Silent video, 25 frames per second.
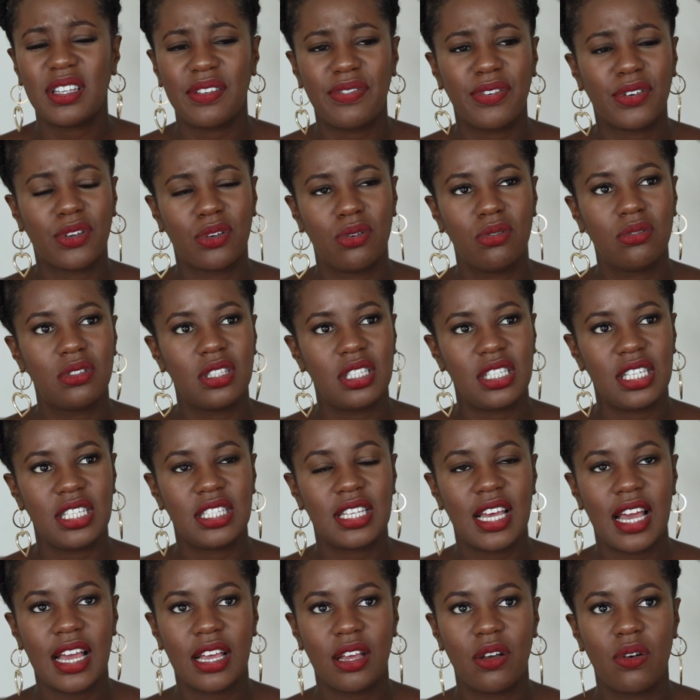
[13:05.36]
difficult to
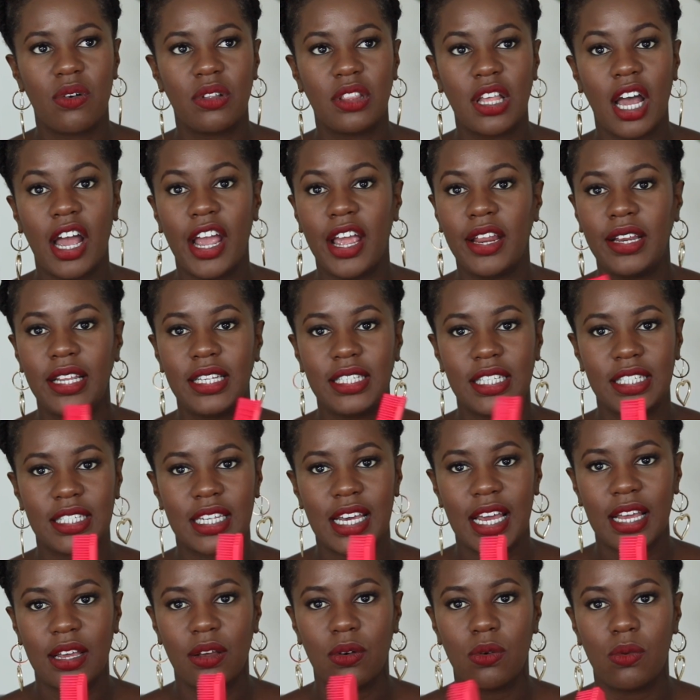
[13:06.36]
detangle, and I only
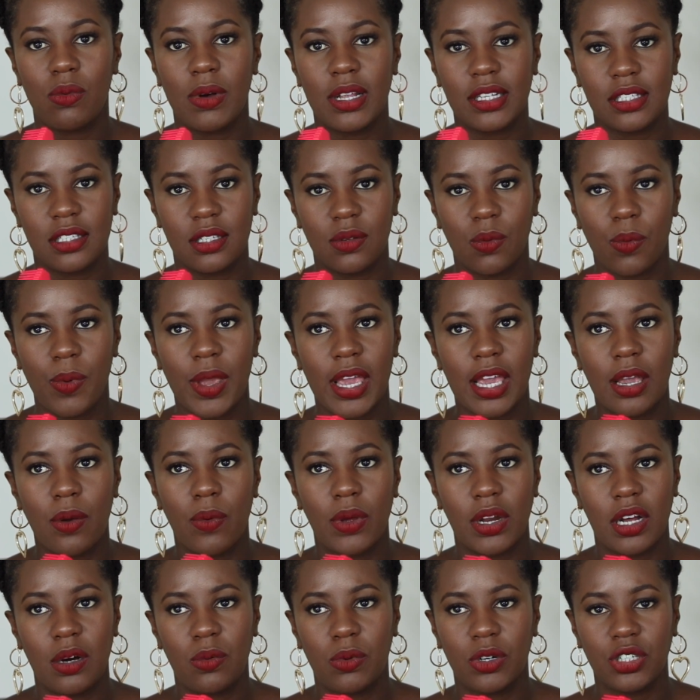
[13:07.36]
detangle once a week
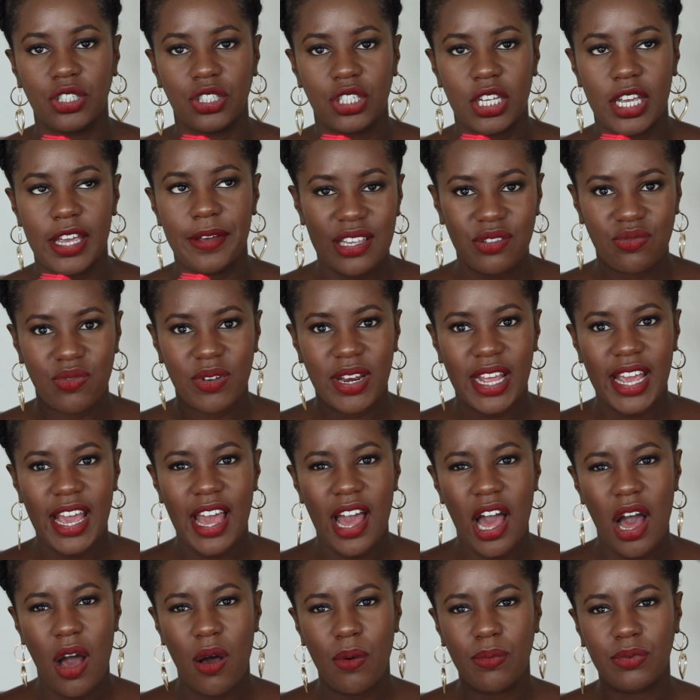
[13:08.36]
when I wash it. This really
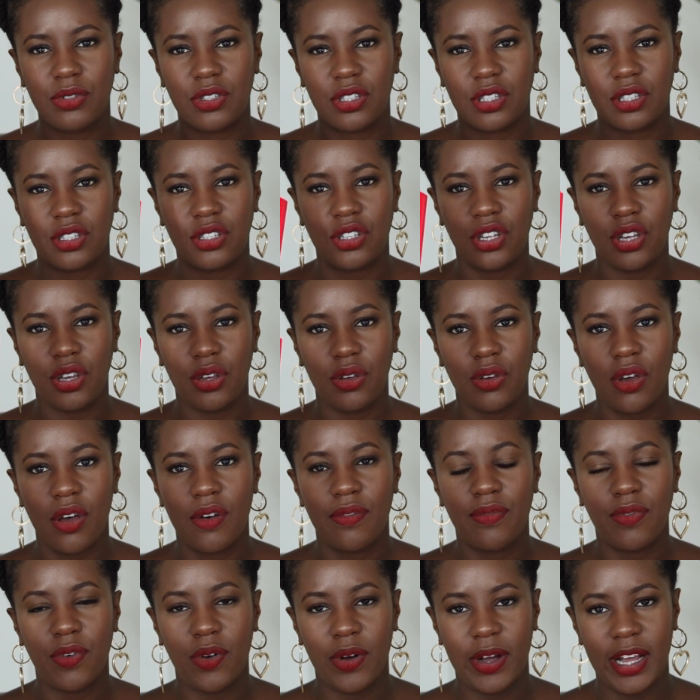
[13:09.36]
helps to
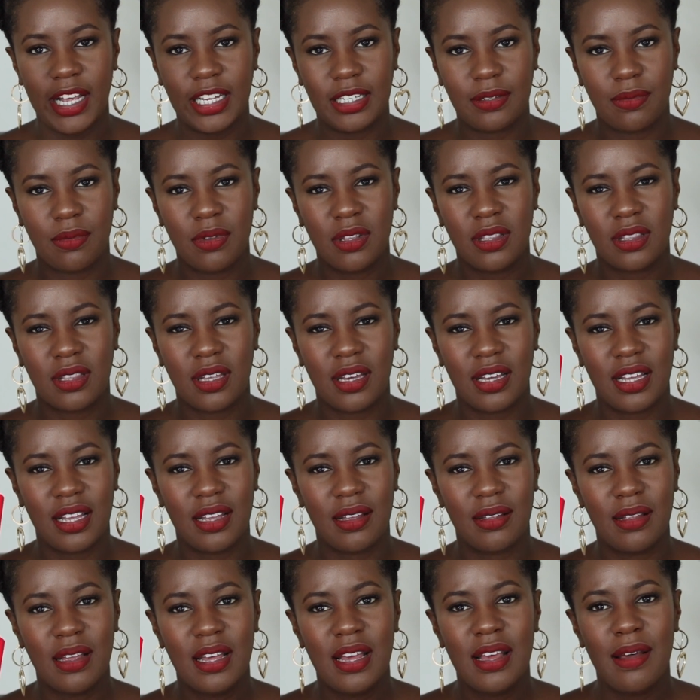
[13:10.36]
avoid
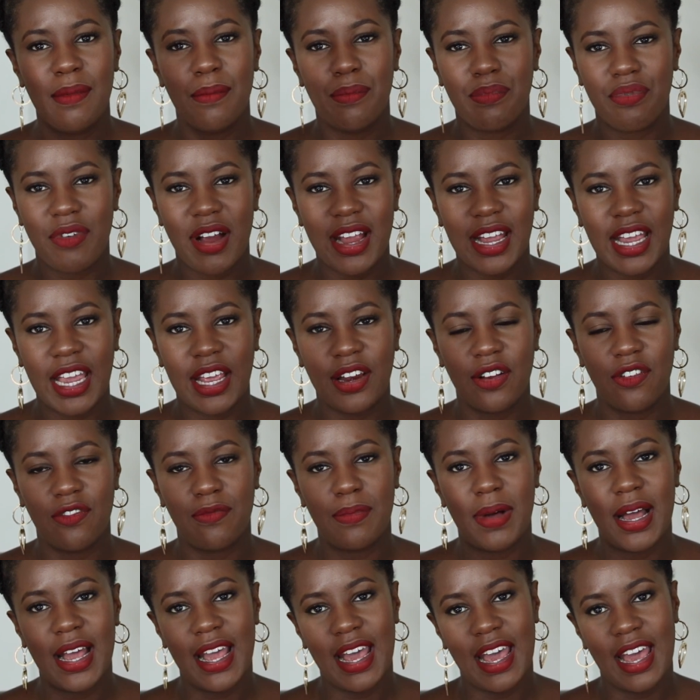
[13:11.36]
the breaking
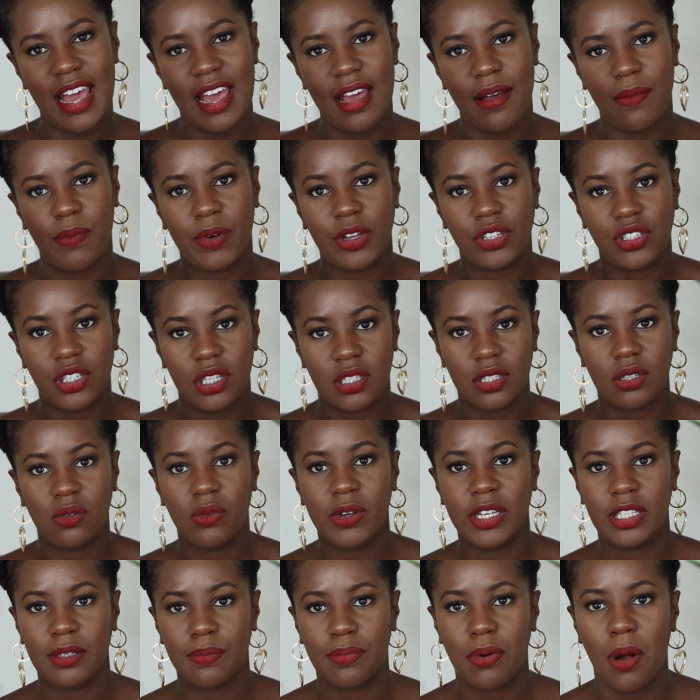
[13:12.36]
of my hair, which is
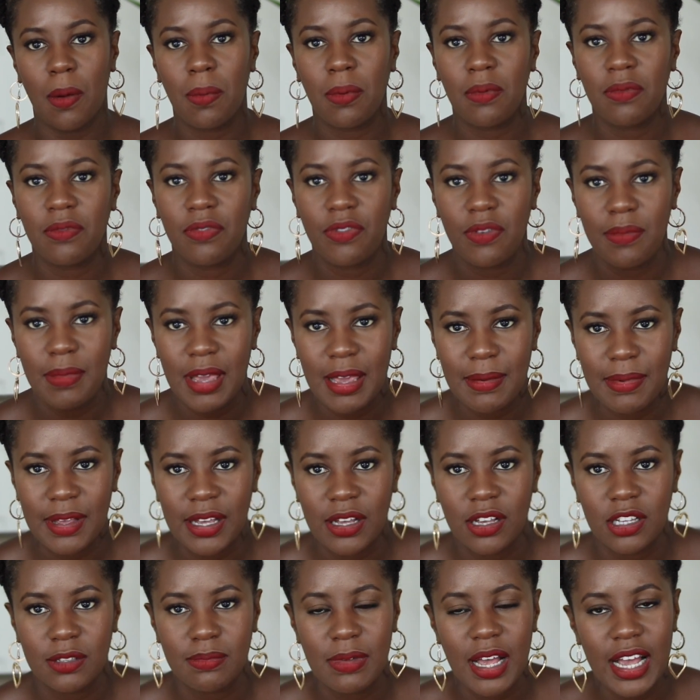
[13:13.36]
always a problem for me
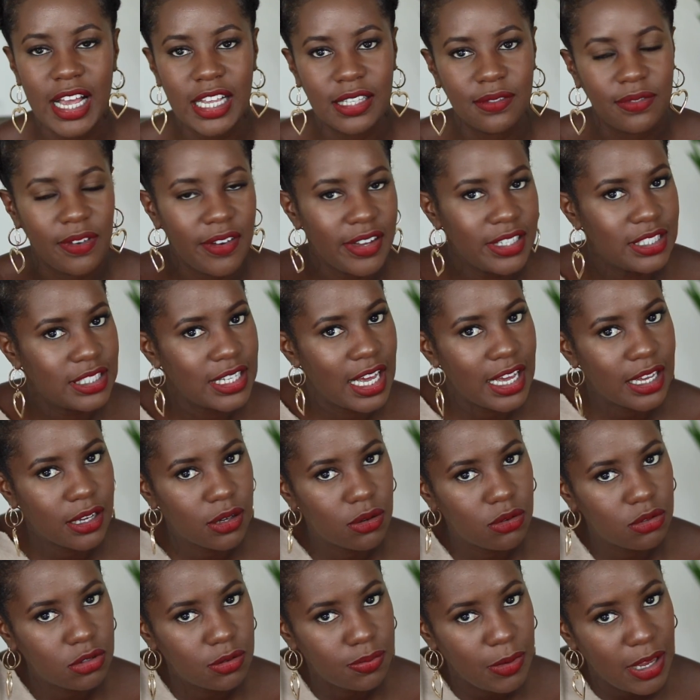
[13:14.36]
because my hair is very
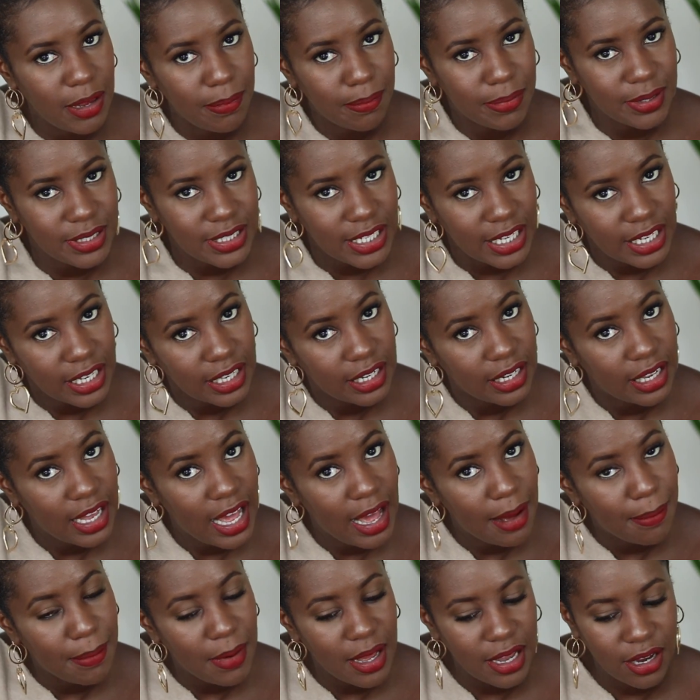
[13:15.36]
tangled, in particular
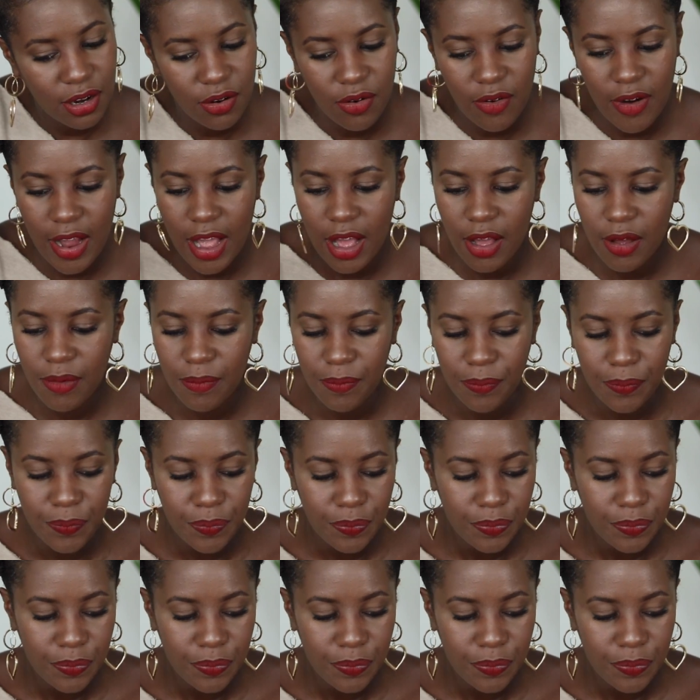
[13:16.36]
at my crown.